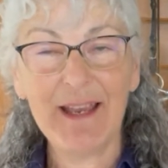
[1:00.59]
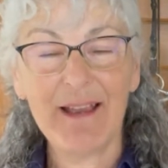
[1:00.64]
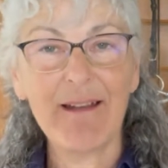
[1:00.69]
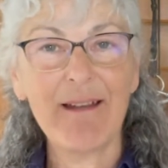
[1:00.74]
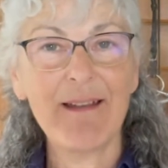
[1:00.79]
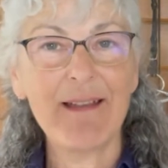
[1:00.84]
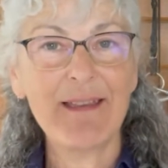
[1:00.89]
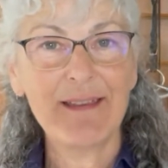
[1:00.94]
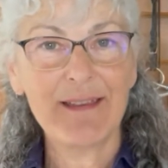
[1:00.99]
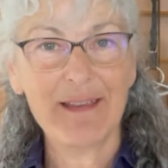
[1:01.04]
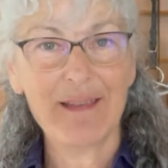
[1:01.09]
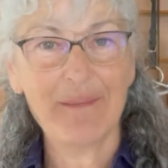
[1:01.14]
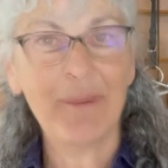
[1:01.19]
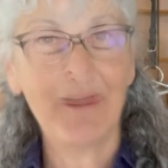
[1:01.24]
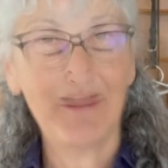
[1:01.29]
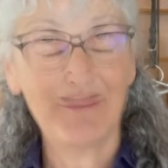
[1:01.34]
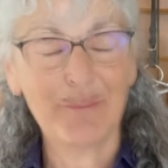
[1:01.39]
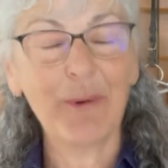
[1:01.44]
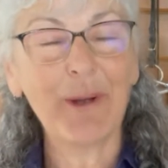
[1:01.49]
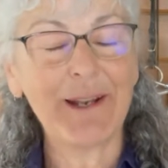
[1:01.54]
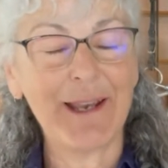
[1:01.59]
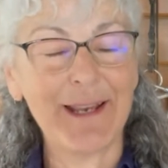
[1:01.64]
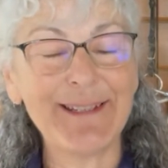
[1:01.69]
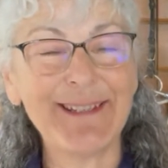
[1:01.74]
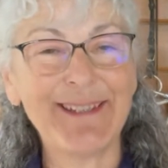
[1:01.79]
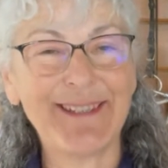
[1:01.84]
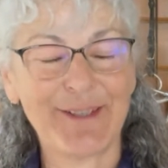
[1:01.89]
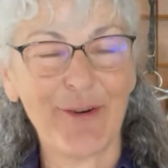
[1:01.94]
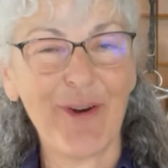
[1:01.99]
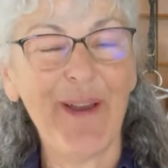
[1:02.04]
I am what I
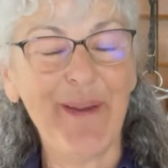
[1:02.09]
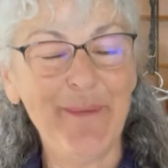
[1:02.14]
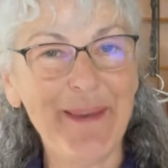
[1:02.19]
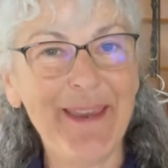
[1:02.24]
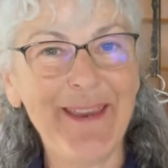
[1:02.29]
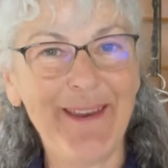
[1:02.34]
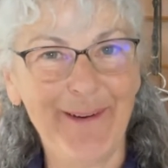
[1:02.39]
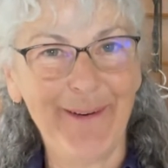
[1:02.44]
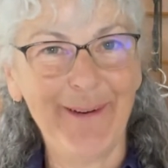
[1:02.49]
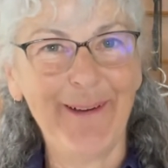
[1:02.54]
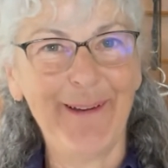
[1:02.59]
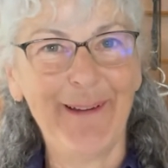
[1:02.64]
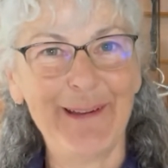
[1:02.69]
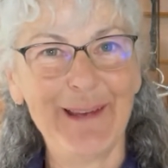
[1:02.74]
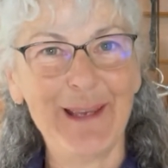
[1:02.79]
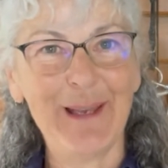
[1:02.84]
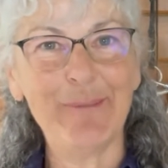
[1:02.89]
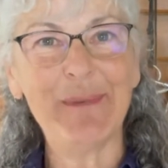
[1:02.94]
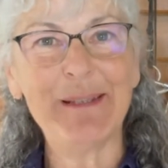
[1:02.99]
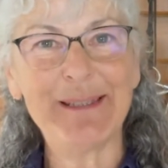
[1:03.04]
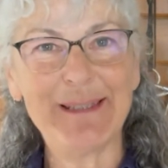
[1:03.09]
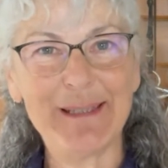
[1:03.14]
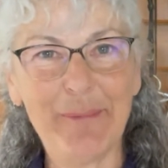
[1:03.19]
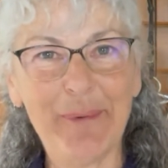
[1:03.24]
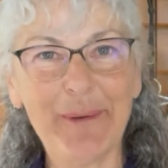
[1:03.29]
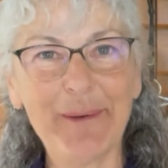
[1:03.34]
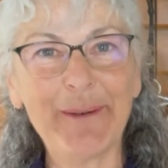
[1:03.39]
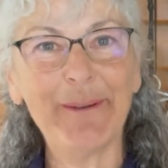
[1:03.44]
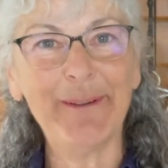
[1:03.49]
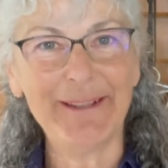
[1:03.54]
describe here, I am a
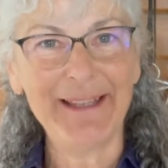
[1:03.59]
typical